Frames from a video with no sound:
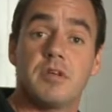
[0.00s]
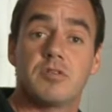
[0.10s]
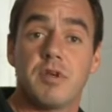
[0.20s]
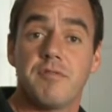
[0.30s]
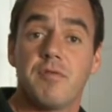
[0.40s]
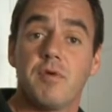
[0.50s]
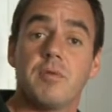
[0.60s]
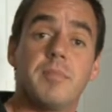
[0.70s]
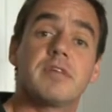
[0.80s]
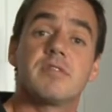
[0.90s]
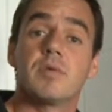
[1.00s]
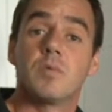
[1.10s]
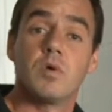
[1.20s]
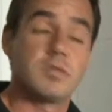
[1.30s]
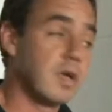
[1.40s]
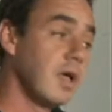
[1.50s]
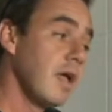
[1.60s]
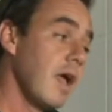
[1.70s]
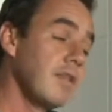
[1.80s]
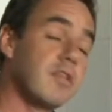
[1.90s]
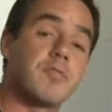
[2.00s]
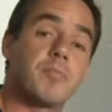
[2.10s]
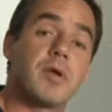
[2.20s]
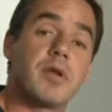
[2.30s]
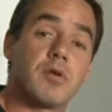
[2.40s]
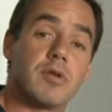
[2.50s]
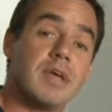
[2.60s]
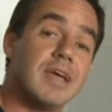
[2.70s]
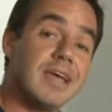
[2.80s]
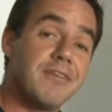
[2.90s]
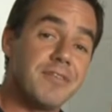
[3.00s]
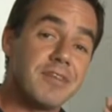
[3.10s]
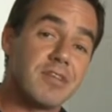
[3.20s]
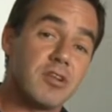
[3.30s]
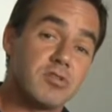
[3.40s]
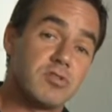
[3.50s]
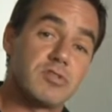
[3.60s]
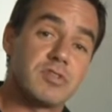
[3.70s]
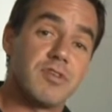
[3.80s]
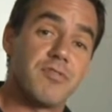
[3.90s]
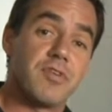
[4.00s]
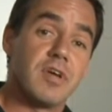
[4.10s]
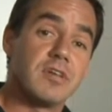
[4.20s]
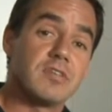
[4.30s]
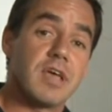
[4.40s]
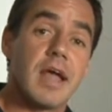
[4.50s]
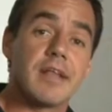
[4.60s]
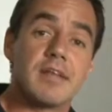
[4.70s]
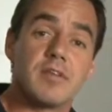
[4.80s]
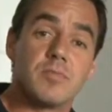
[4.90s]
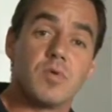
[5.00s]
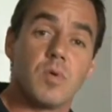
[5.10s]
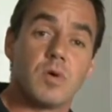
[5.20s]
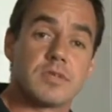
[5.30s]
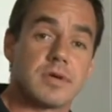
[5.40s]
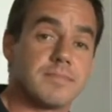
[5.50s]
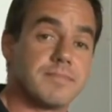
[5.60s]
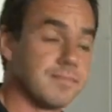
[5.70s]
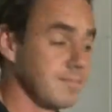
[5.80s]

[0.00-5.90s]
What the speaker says: Pretty straightforward. Mix it with water and then spread it on. If it is a little too stiff, just add a little more water.